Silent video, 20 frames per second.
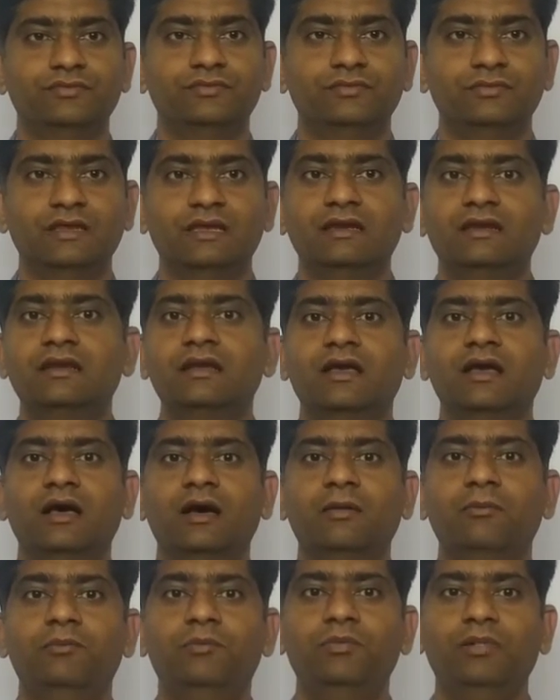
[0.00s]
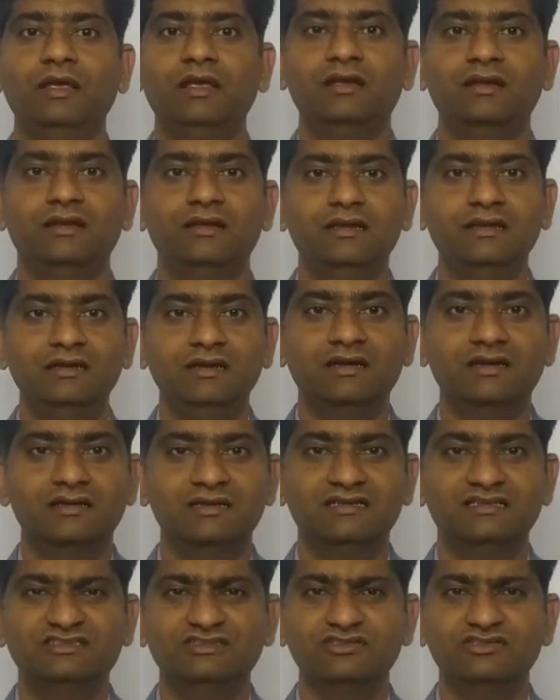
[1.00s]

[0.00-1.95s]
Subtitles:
Then a big leader is